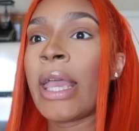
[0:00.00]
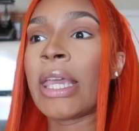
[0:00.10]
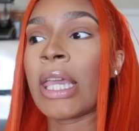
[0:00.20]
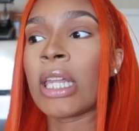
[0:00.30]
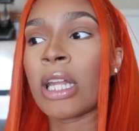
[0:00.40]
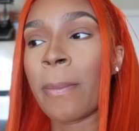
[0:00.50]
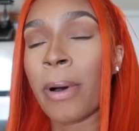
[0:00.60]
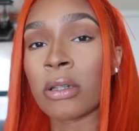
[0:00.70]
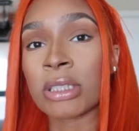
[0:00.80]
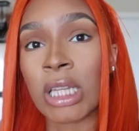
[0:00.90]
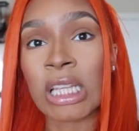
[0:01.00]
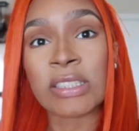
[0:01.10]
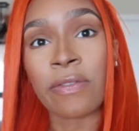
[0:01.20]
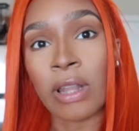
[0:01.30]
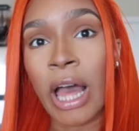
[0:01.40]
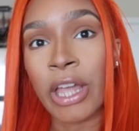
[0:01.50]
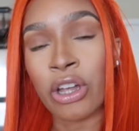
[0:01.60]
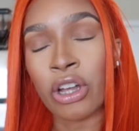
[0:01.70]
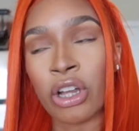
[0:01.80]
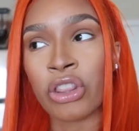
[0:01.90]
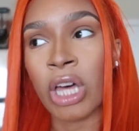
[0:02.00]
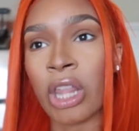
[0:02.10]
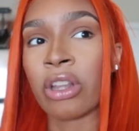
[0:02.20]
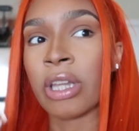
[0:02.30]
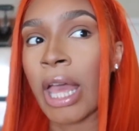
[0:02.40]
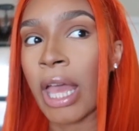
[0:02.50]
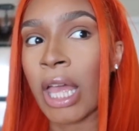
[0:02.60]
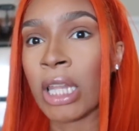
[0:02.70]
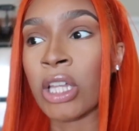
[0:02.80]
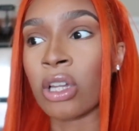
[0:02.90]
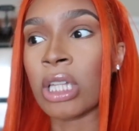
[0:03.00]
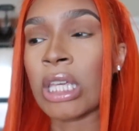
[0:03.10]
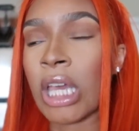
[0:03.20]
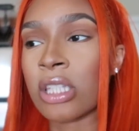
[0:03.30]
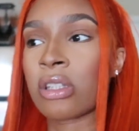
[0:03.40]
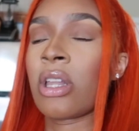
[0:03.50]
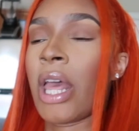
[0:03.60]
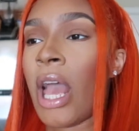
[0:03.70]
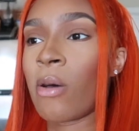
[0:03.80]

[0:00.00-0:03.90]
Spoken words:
He ended up posting this flyer the other day, literally yesterday.